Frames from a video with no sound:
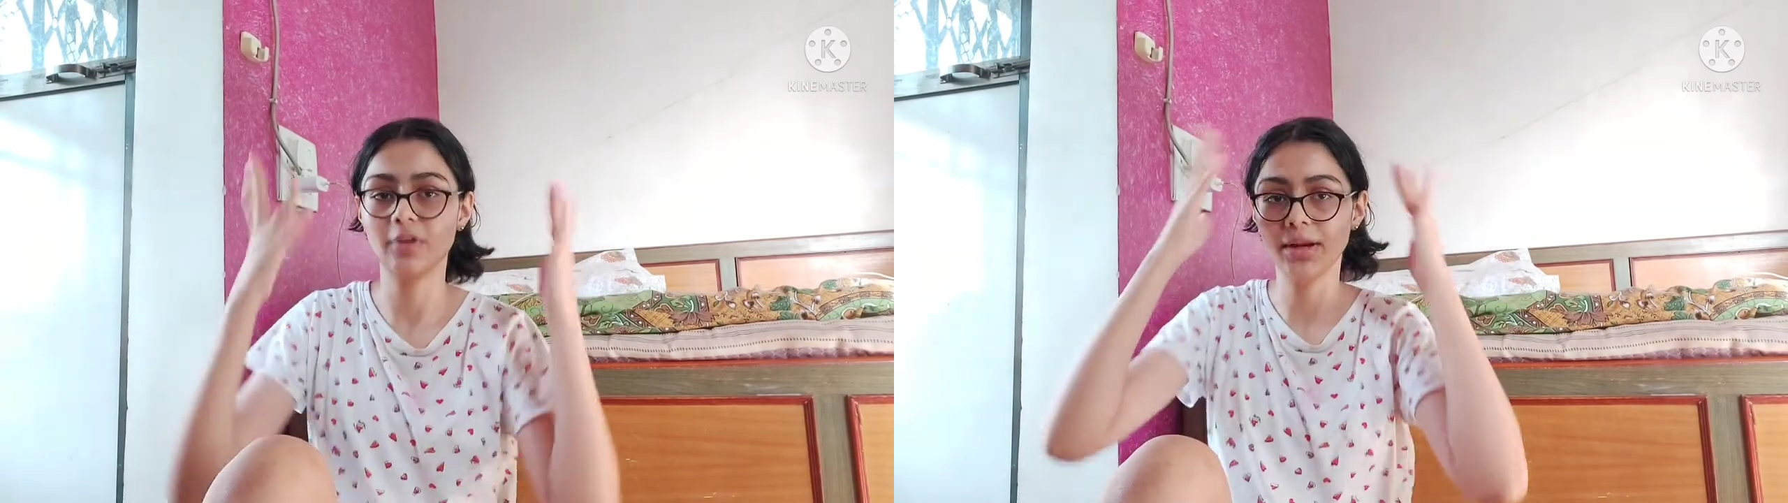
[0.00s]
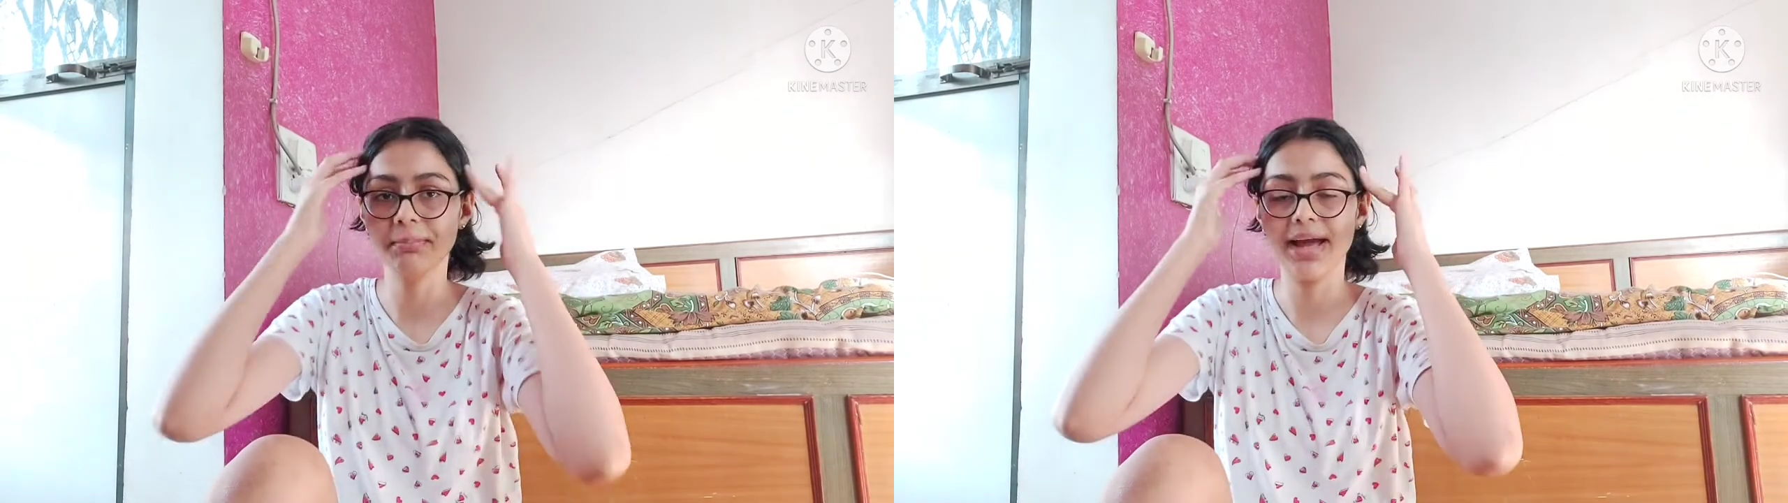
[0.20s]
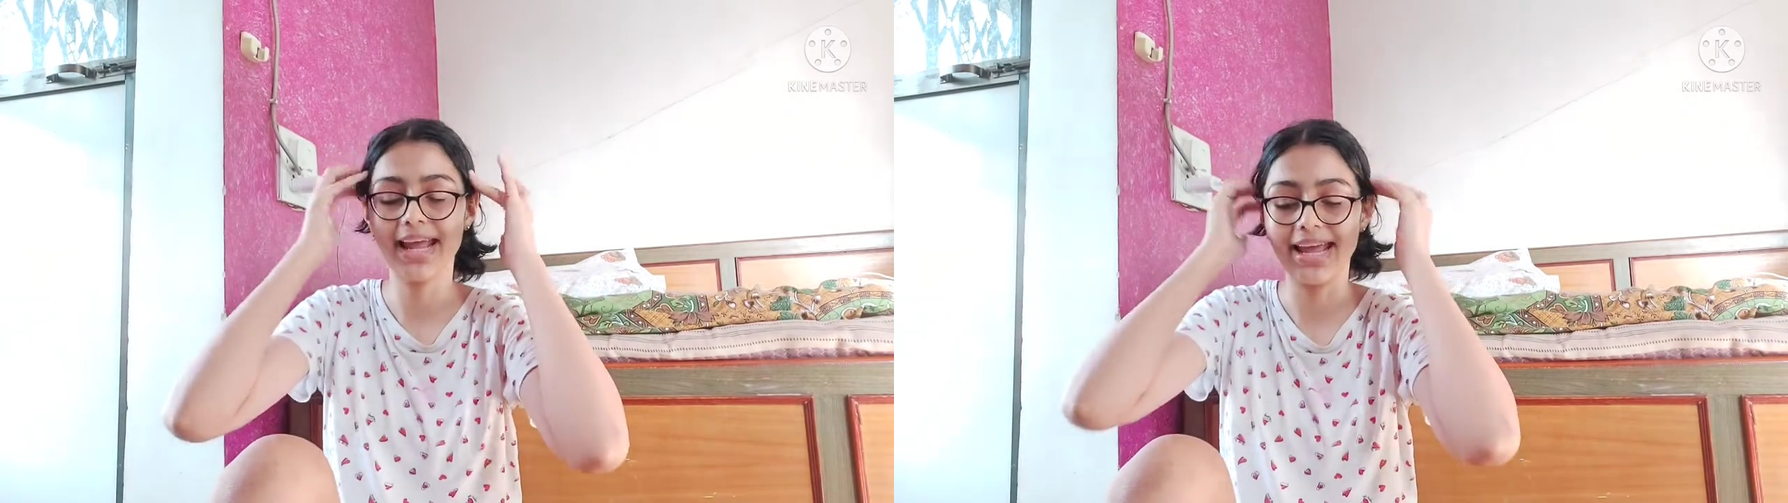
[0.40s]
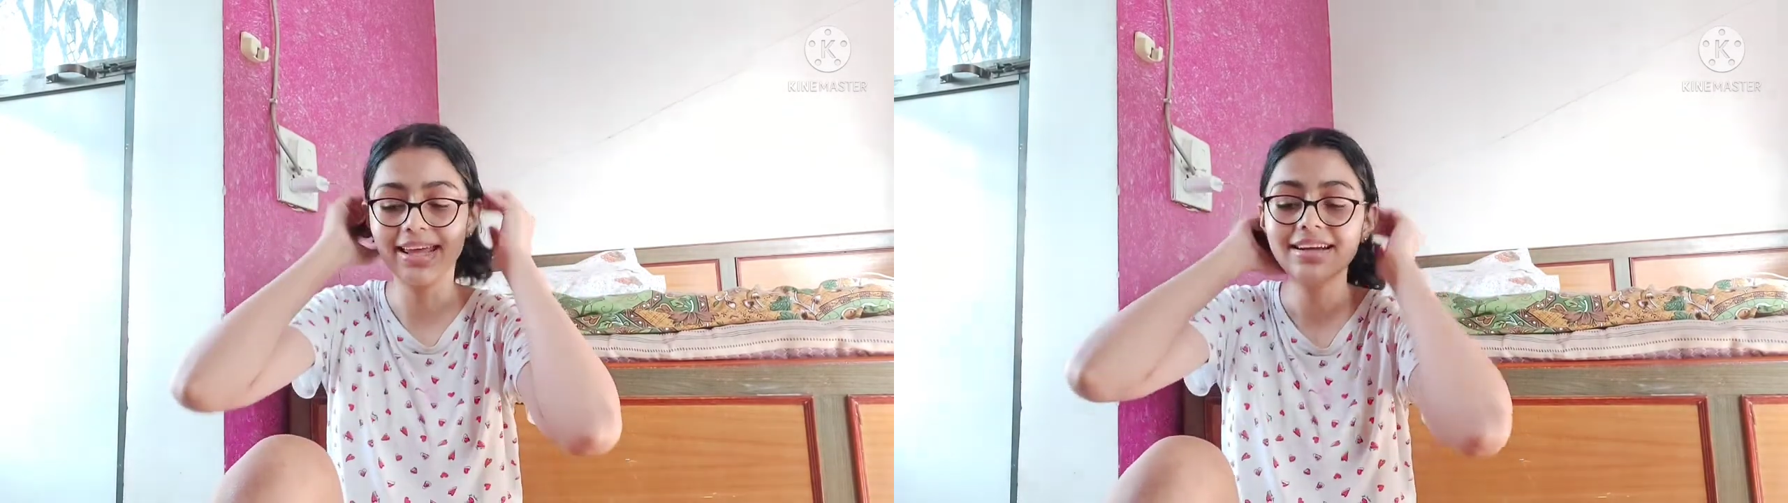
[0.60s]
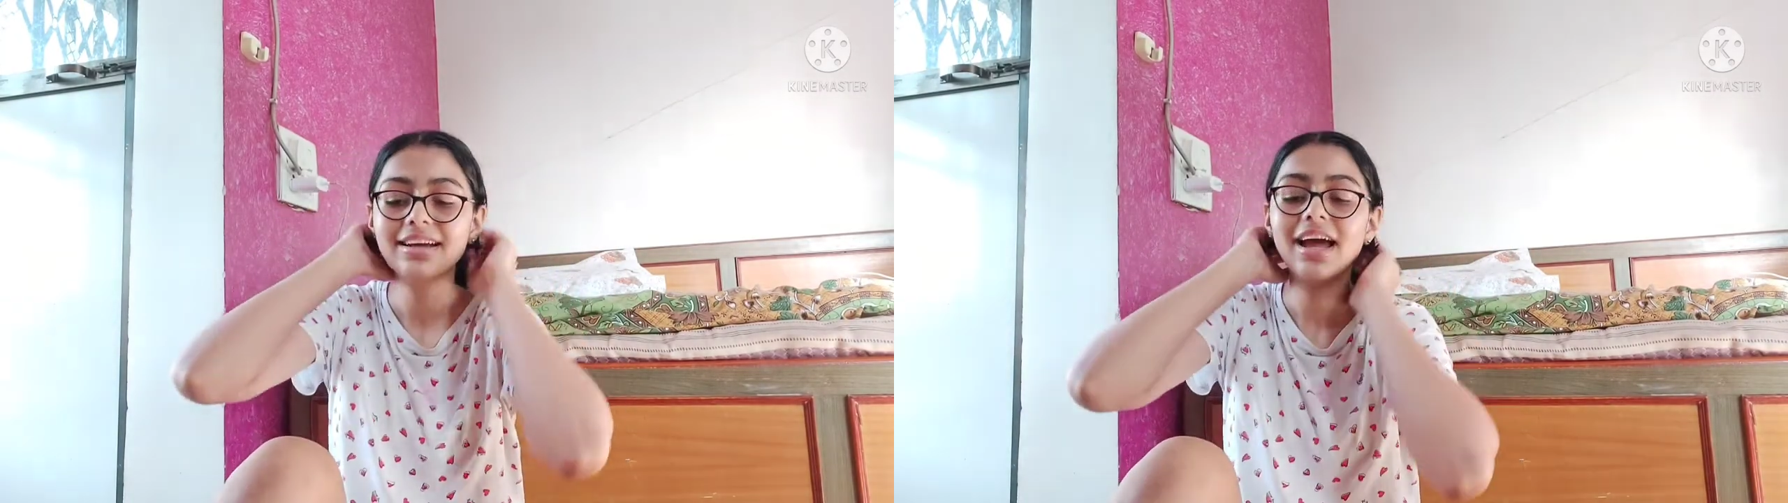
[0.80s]
in my
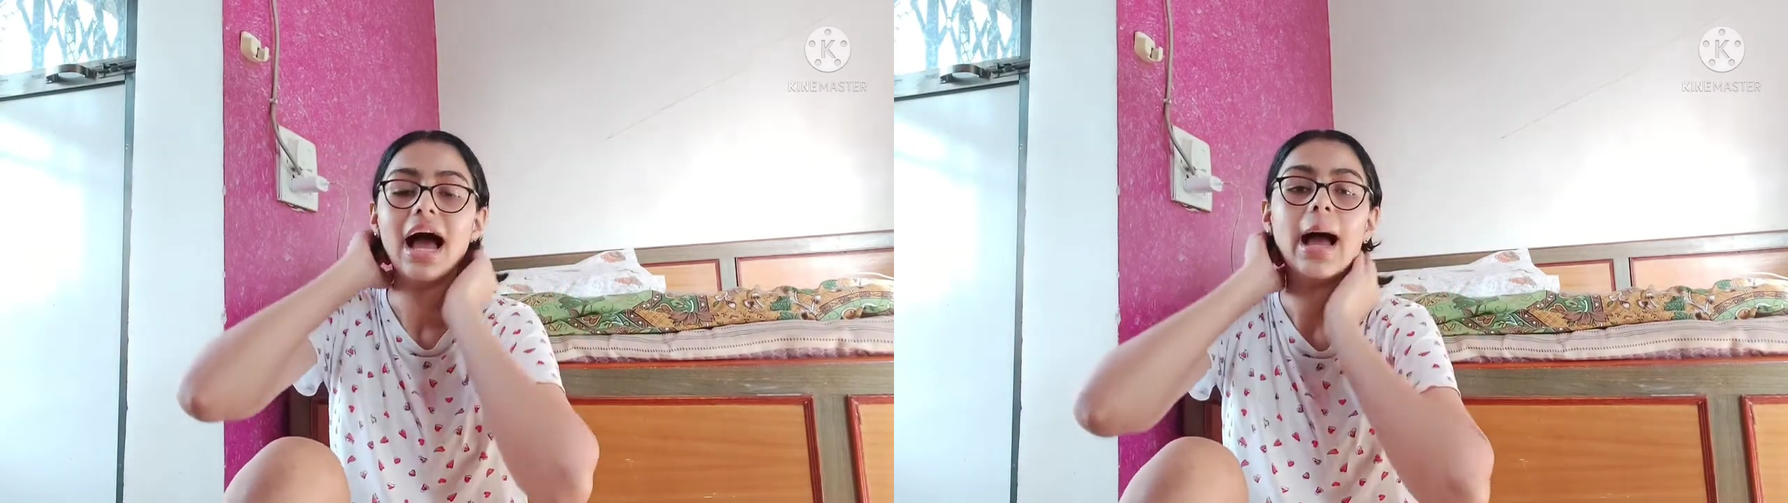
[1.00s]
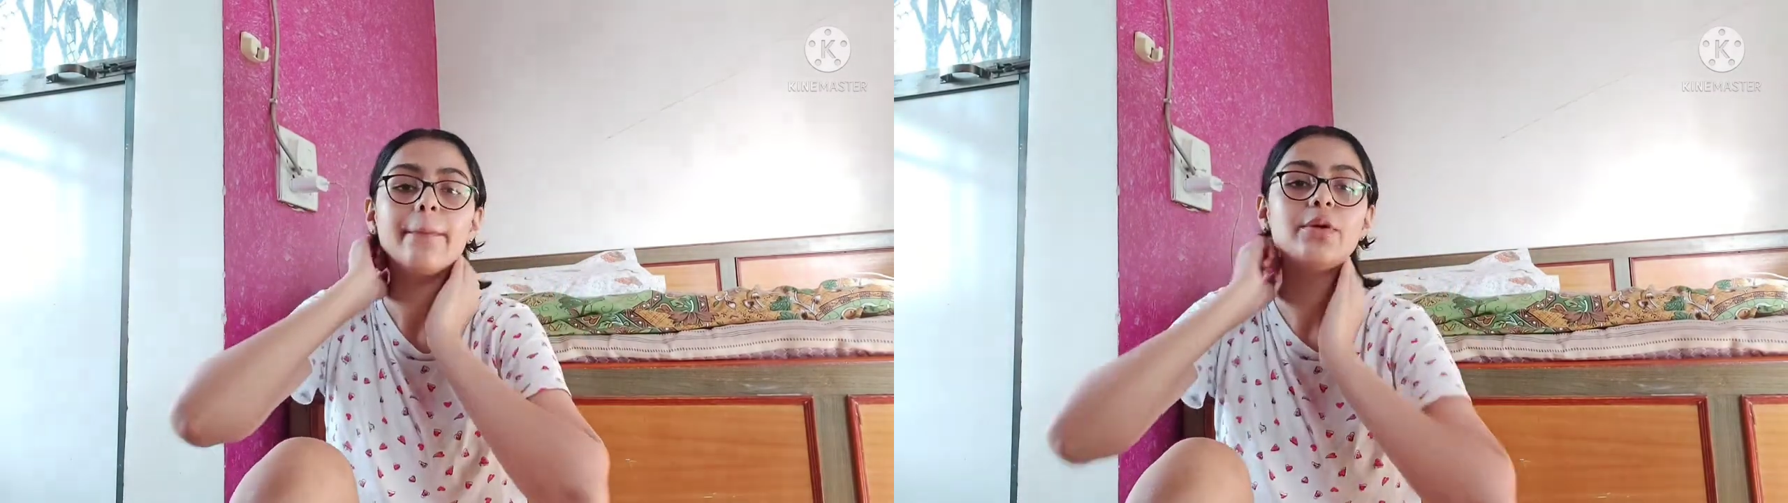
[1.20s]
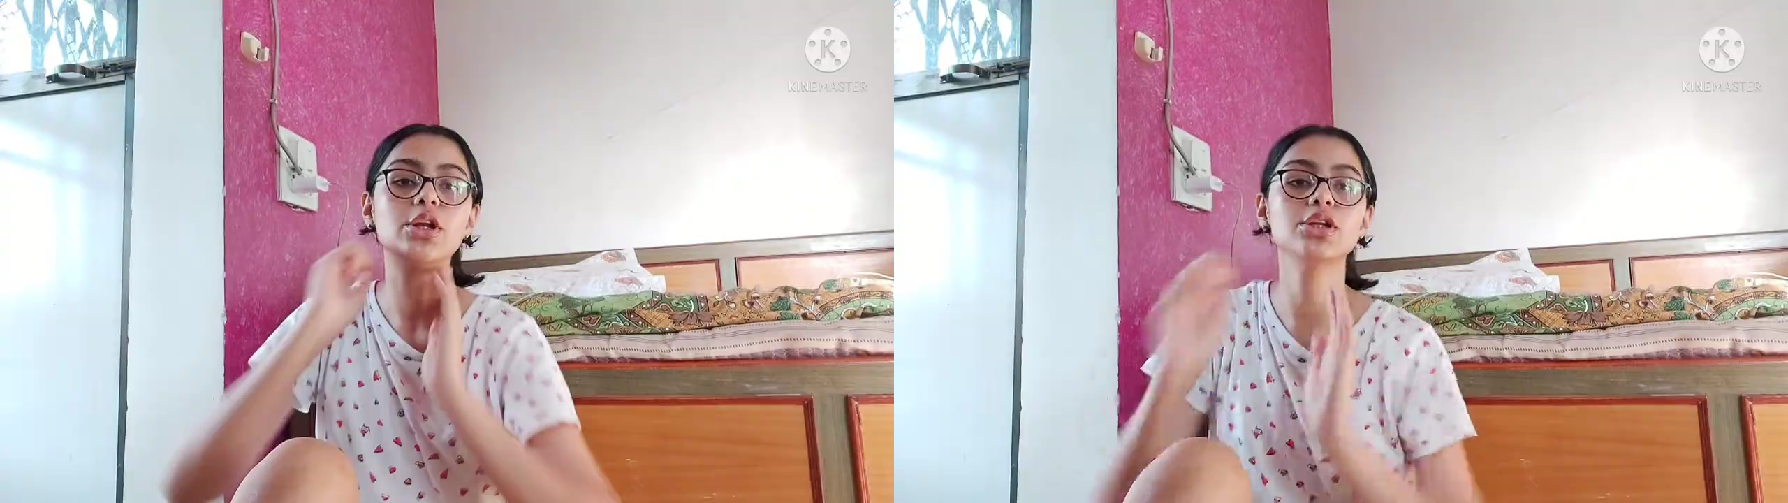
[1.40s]
hair. I'm